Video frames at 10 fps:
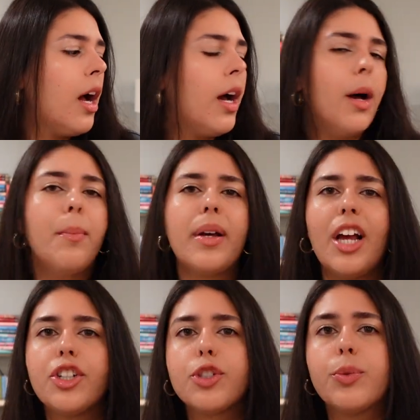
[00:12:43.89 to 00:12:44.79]
But
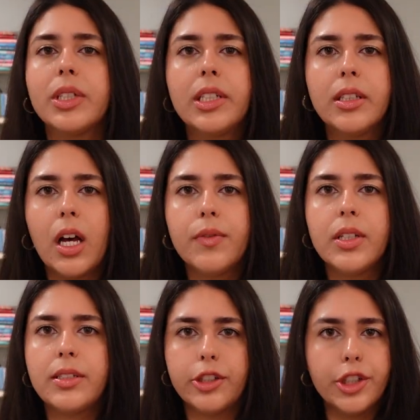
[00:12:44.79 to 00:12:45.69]
I just really loved
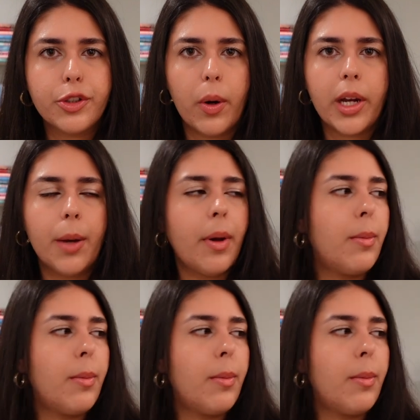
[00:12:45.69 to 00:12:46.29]
this series growing up.